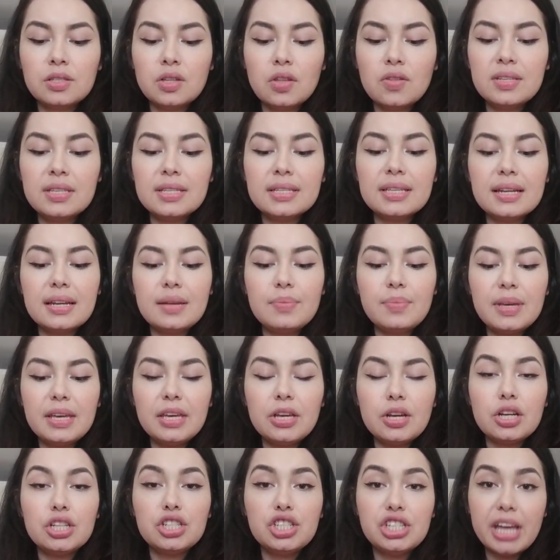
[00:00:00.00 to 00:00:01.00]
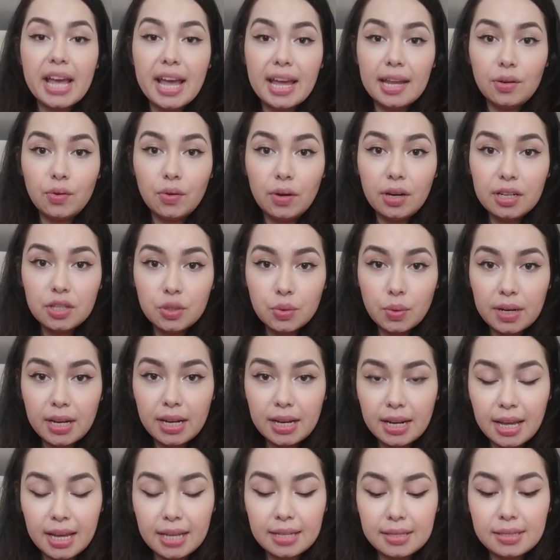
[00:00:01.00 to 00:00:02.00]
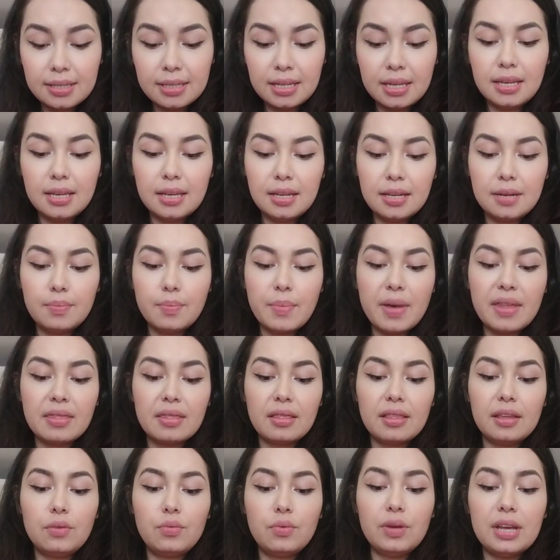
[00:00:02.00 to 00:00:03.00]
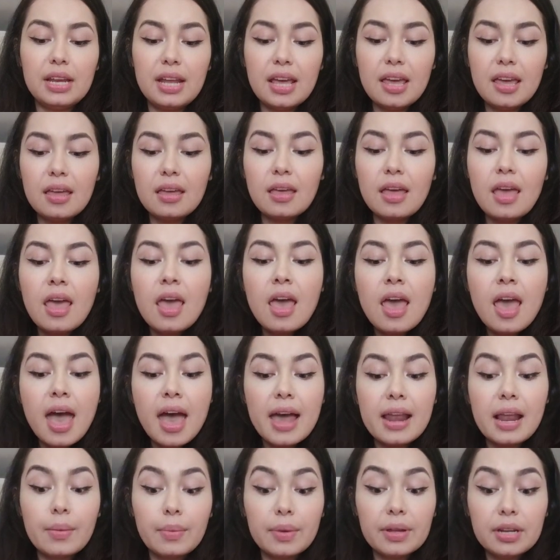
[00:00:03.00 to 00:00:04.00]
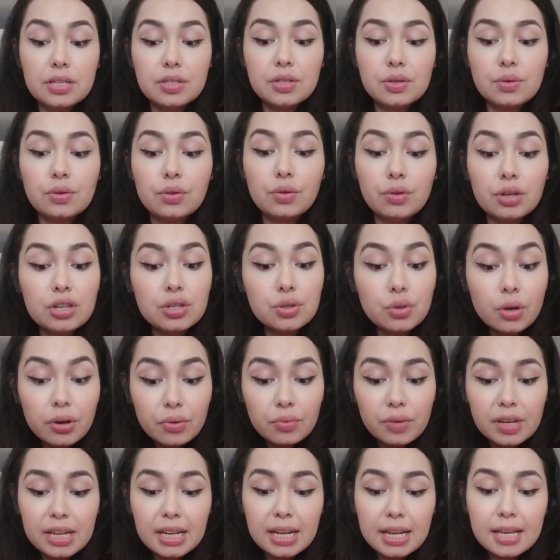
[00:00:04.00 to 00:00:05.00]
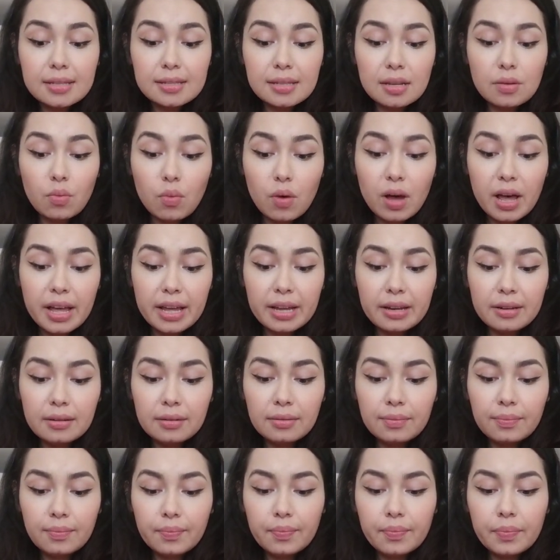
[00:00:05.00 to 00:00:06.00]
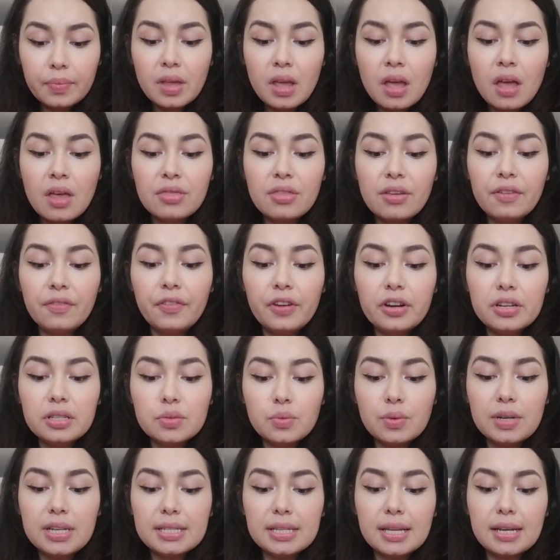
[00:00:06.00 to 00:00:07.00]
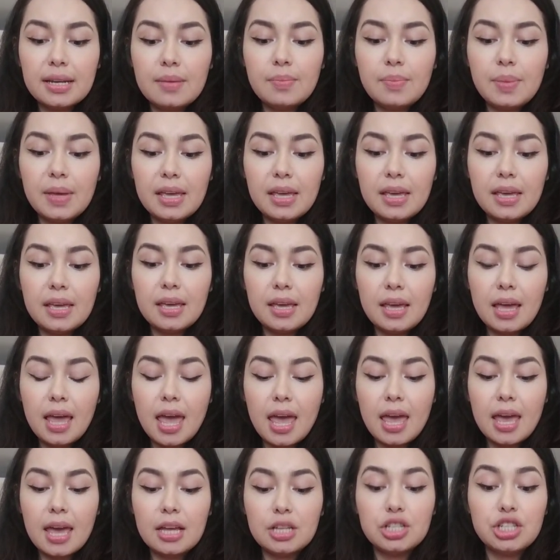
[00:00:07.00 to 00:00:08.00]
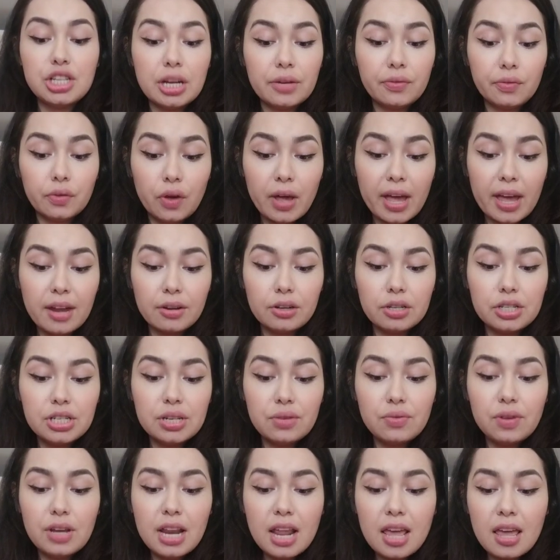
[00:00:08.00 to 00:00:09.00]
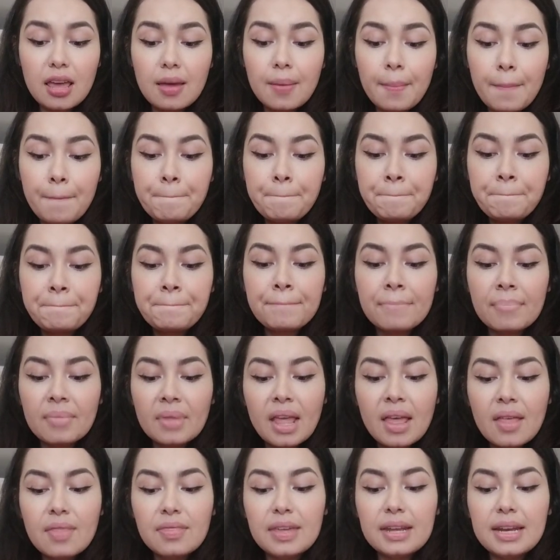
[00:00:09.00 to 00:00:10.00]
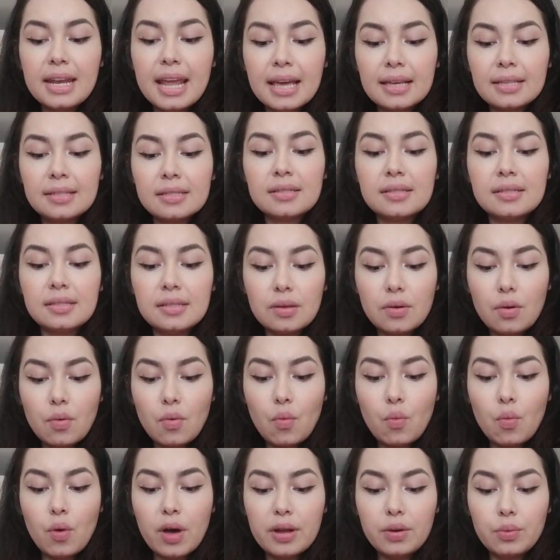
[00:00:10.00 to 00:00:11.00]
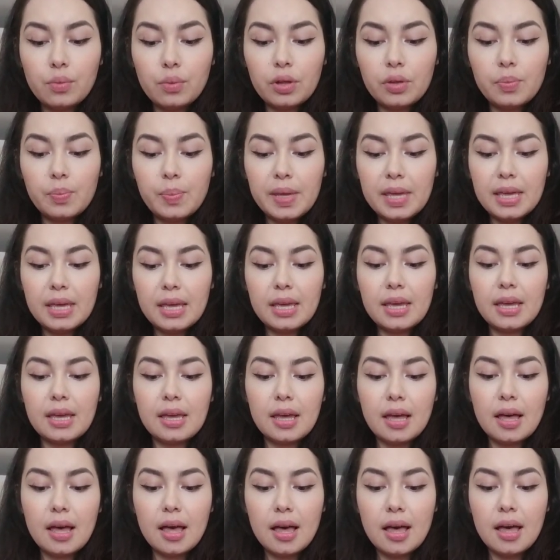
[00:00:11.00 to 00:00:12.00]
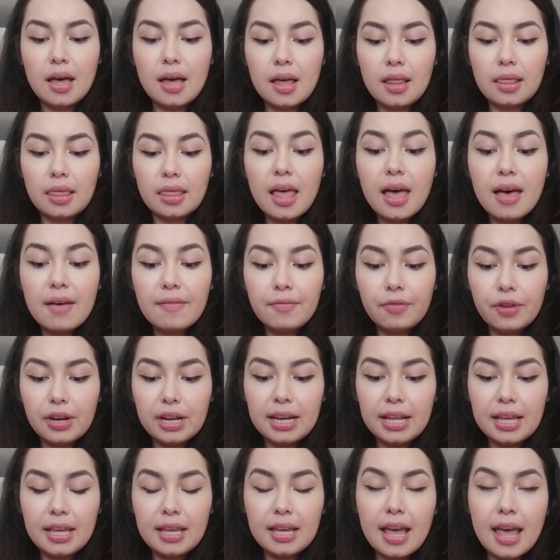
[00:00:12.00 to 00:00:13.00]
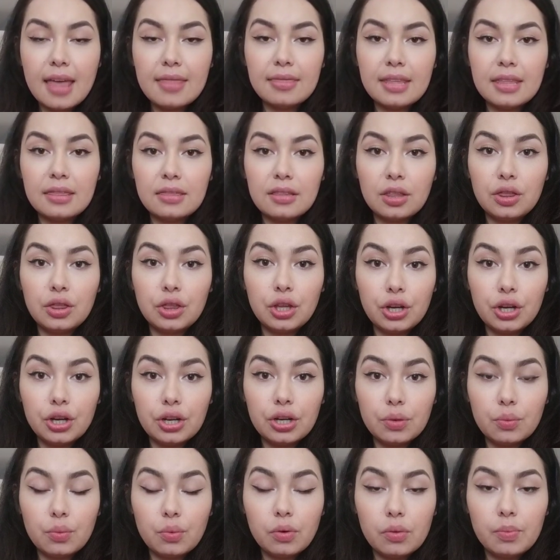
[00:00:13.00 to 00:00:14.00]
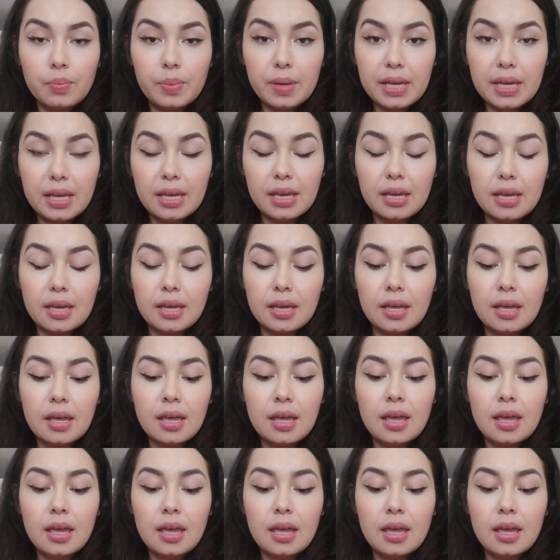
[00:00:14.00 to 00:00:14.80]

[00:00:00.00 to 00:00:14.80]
So this is going to be your January 2019 monthly reading, and I'm going to do 3 short readings in one. The first one is going to be a general energy reading. The next one will be a love reading, and then the third will be